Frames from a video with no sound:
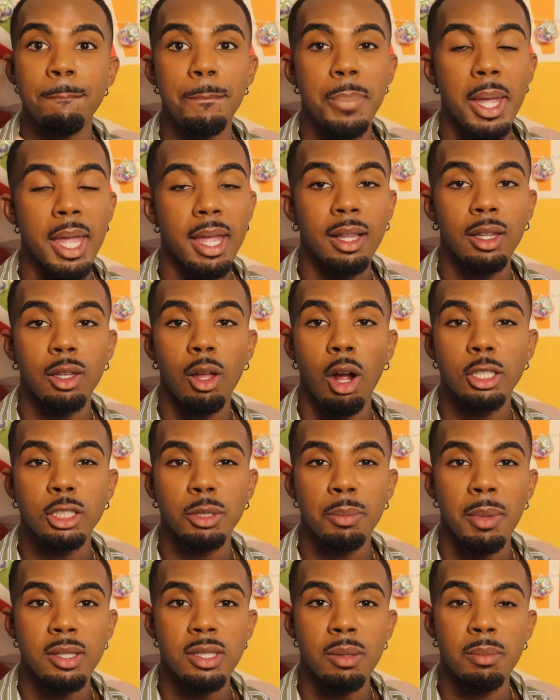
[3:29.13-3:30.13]
big, large
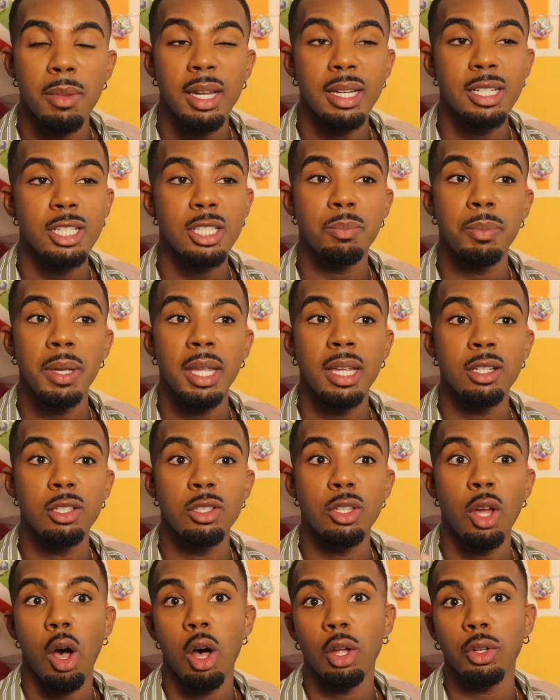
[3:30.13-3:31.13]
amounts of money just being
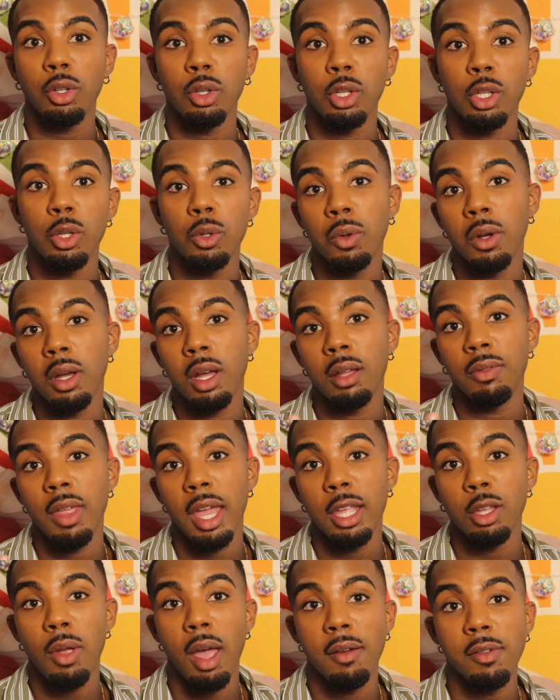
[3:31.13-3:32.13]
dawned on you
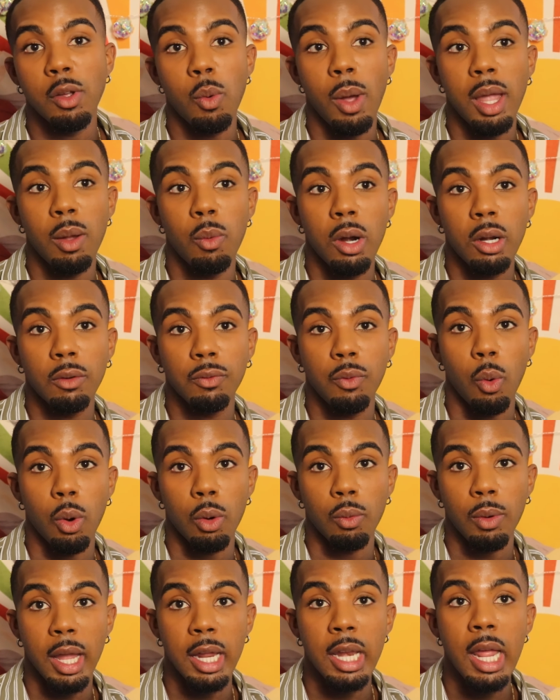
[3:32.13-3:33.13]
that you haven't quite worked for,
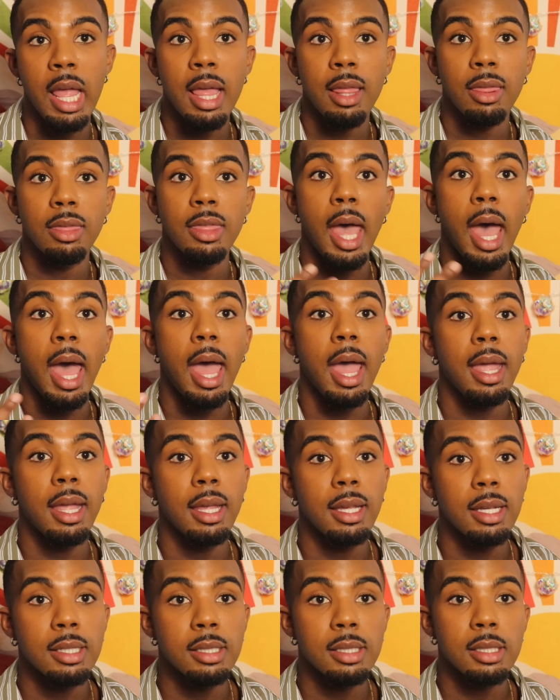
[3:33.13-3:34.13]
right? That
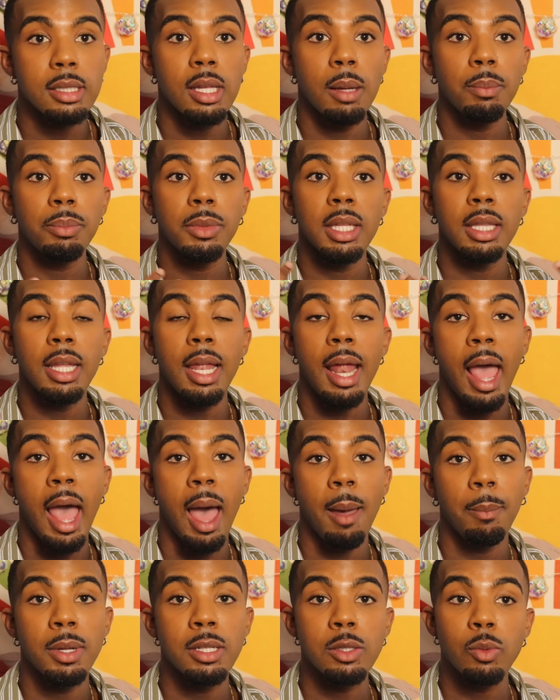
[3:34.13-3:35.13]
is something that
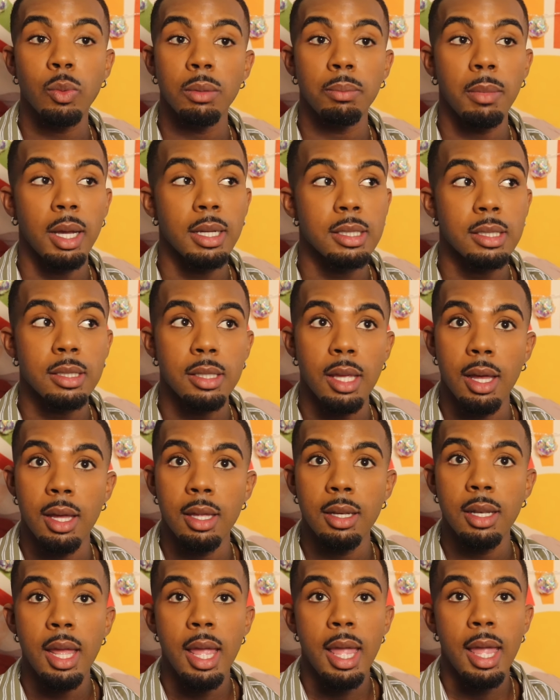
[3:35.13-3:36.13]
happens with my
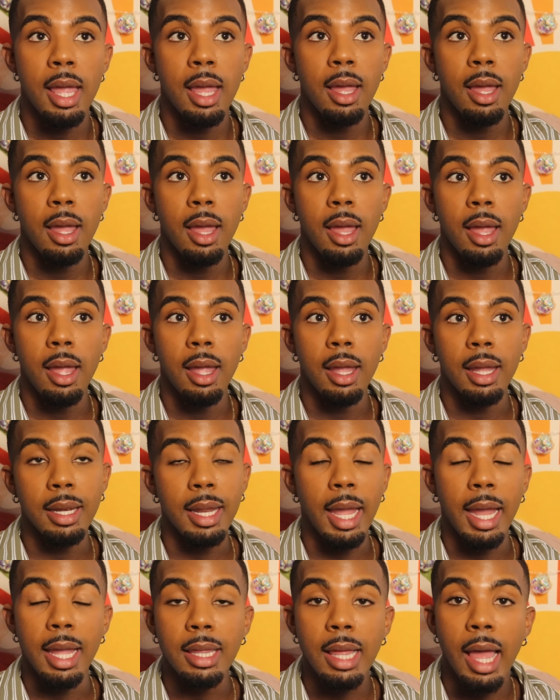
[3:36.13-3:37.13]
Sun in
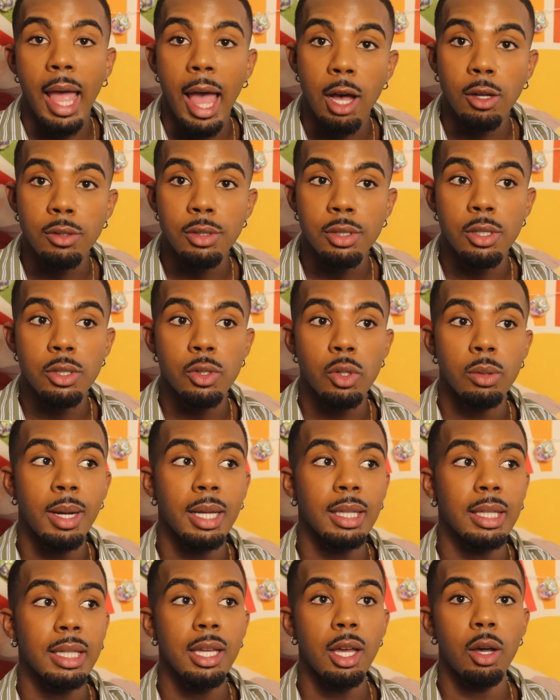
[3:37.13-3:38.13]
eighth housers, or
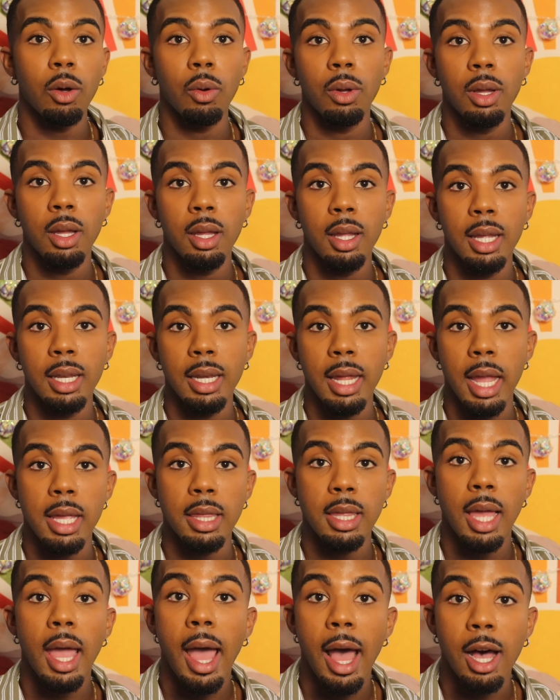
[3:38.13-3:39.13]
my Leo in
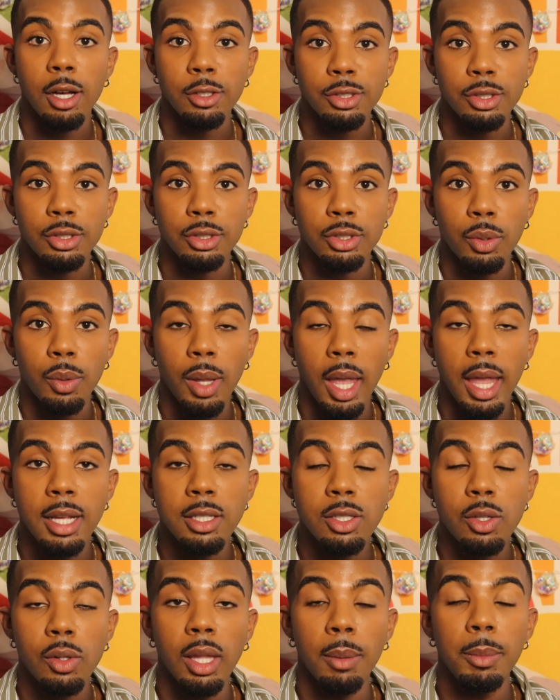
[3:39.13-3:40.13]
eighth housers, okay?
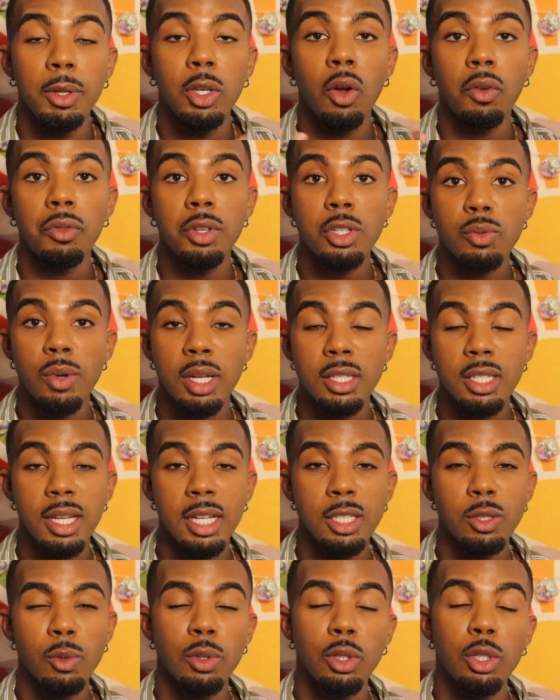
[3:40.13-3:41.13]
So let me know if this
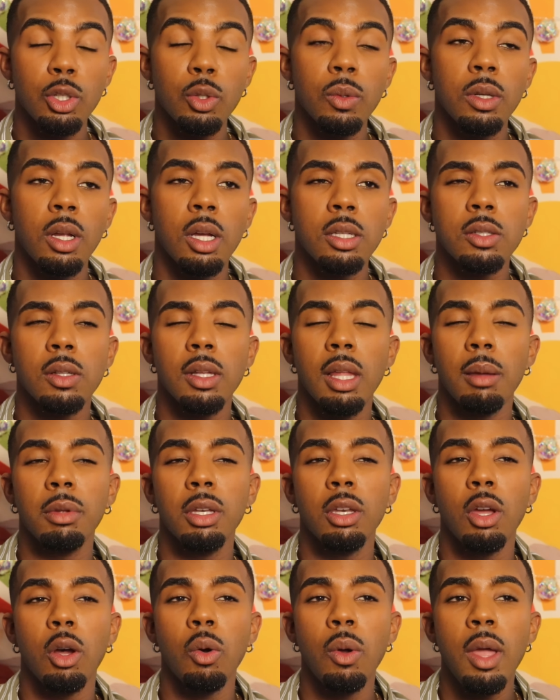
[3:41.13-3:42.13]
resonates with you, and also let me
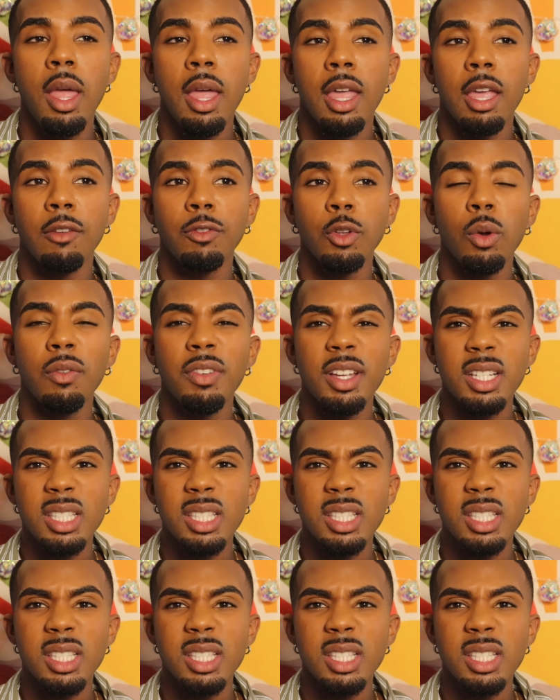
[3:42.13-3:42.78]
know if you have